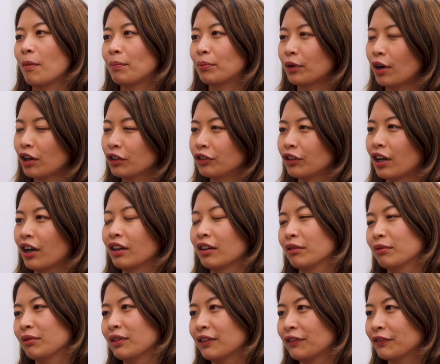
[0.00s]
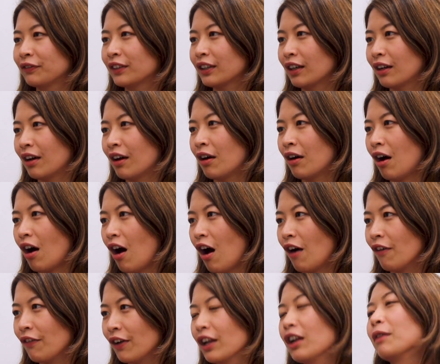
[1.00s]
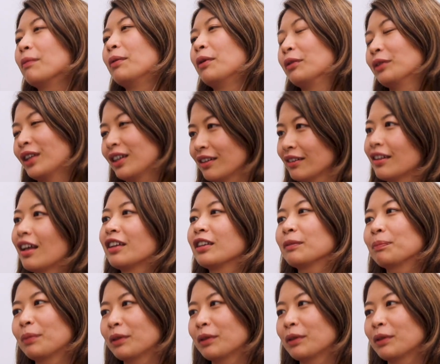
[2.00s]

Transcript: project with the available data science